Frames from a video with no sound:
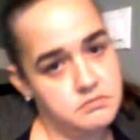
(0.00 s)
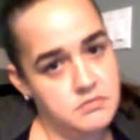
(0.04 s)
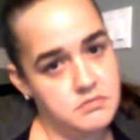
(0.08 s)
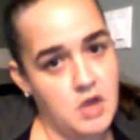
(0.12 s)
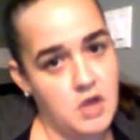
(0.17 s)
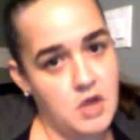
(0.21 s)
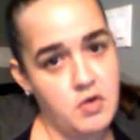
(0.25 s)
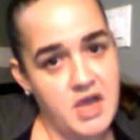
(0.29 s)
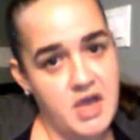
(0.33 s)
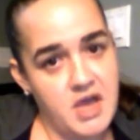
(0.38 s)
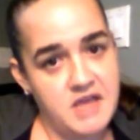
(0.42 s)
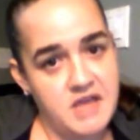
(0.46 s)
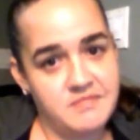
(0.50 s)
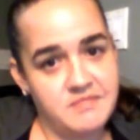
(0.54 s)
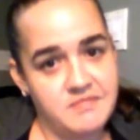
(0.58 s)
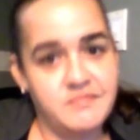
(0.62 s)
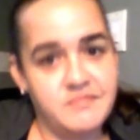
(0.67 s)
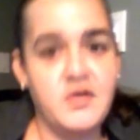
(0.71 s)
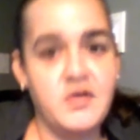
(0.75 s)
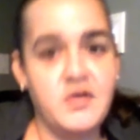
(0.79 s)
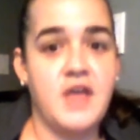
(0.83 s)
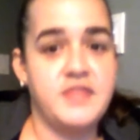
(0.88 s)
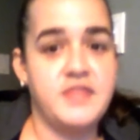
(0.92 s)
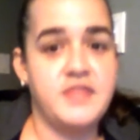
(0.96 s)
Okay,
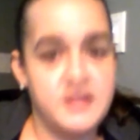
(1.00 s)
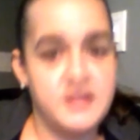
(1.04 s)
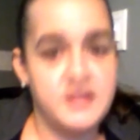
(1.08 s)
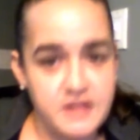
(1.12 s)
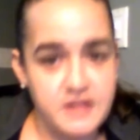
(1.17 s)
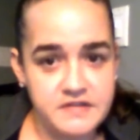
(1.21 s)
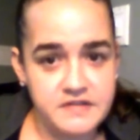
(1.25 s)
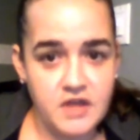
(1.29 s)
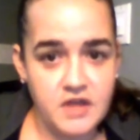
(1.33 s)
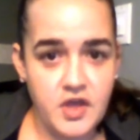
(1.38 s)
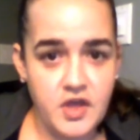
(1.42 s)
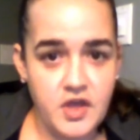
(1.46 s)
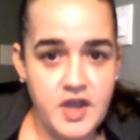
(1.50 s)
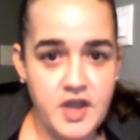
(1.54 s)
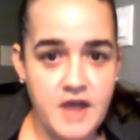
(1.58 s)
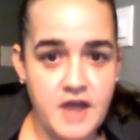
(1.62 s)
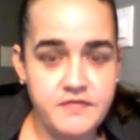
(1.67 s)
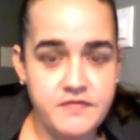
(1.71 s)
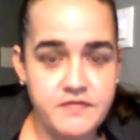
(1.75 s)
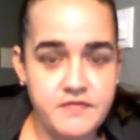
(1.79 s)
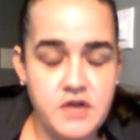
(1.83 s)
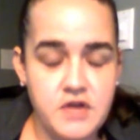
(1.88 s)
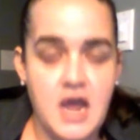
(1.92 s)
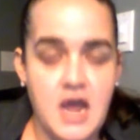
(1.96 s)
well, I think that's all I
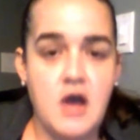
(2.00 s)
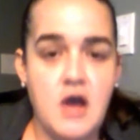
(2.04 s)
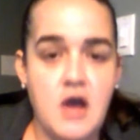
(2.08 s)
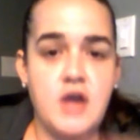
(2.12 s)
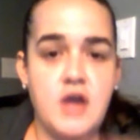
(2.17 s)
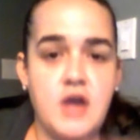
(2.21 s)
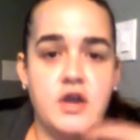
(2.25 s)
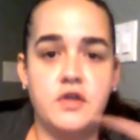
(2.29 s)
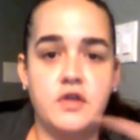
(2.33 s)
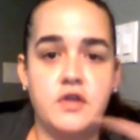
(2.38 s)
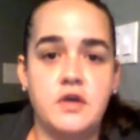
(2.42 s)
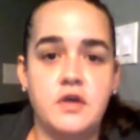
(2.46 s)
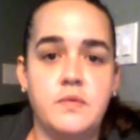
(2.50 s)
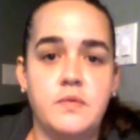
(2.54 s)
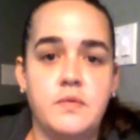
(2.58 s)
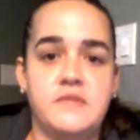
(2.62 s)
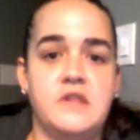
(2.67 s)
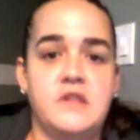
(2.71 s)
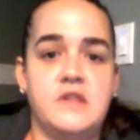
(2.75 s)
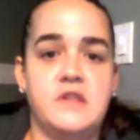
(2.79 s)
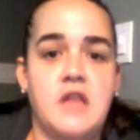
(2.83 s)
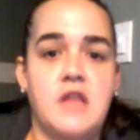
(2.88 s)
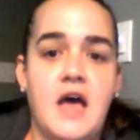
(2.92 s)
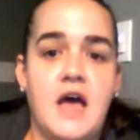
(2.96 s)
got for now. I know that was
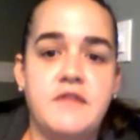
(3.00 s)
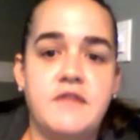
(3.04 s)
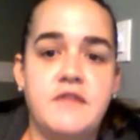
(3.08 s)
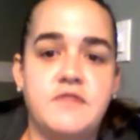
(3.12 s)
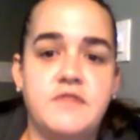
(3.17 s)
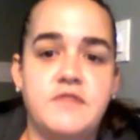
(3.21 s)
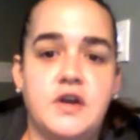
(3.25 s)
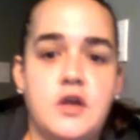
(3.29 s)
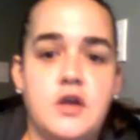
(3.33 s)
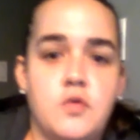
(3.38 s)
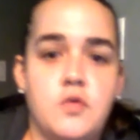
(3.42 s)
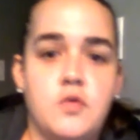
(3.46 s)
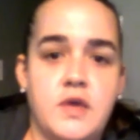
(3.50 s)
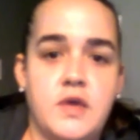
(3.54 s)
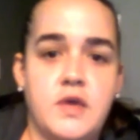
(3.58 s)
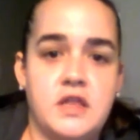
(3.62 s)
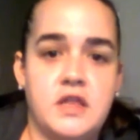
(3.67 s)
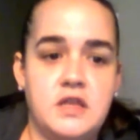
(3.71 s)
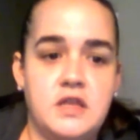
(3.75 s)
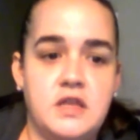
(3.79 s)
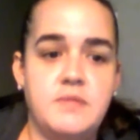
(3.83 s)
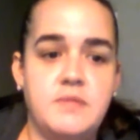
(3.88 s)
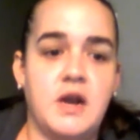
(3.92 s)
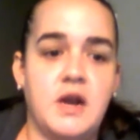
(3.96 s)
a lot very
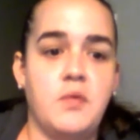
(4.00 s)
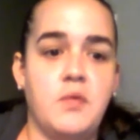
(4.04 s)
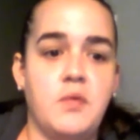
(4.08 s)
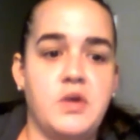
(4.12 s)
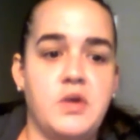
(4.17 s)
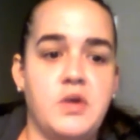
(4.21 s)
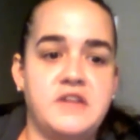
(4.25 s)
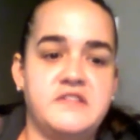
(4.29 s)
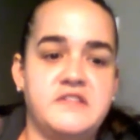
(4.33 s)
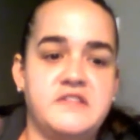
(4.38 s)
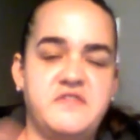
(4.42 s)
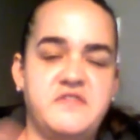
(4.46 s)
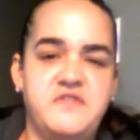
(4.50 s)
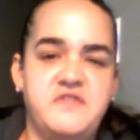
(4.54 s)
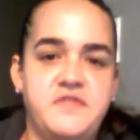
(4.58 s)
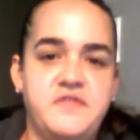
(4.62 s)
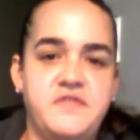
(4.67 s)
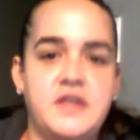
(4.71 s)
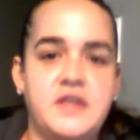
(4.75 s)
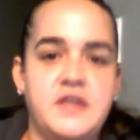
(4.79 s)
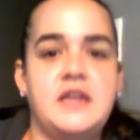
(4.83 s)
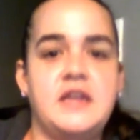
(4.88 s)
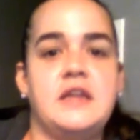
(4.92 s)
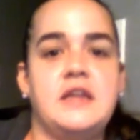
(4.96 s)
quickly, but I wanted to
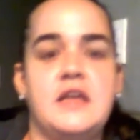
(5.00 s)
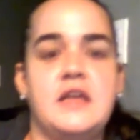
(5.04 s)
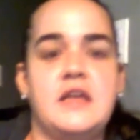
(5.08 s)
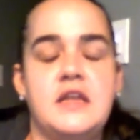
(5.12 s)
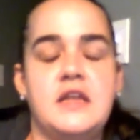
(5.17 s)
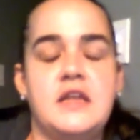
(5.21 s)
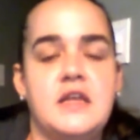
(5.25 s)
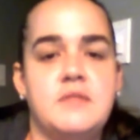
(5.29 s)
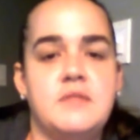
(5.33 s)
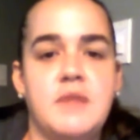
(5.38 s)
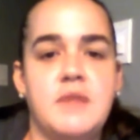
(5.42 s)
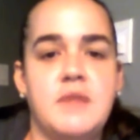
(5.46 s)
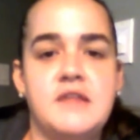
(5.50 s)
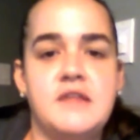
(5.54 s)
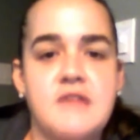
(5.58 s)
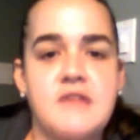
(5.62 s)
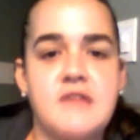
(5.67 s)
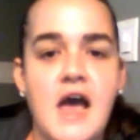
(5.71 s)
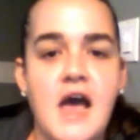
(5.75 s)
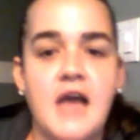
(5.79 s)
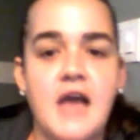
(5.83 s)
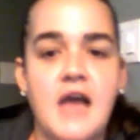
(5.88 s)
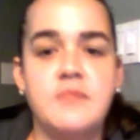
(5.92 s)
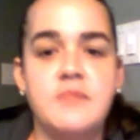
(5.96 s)
fit it in my
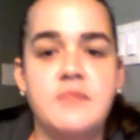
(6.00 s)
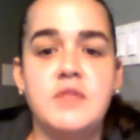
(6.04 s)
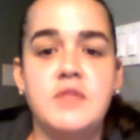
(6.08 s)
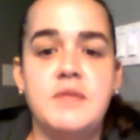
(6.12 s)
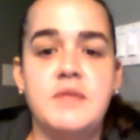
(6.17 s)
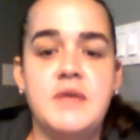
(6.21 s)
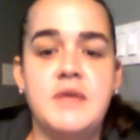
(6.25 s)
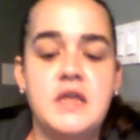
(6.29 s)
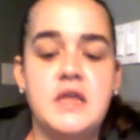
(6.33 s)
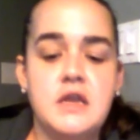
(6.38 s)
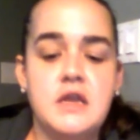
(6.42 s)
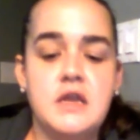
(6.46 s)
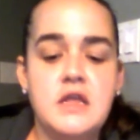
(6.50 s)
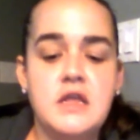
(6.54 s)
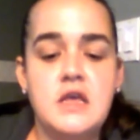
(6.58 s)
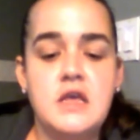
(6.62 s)
time limit.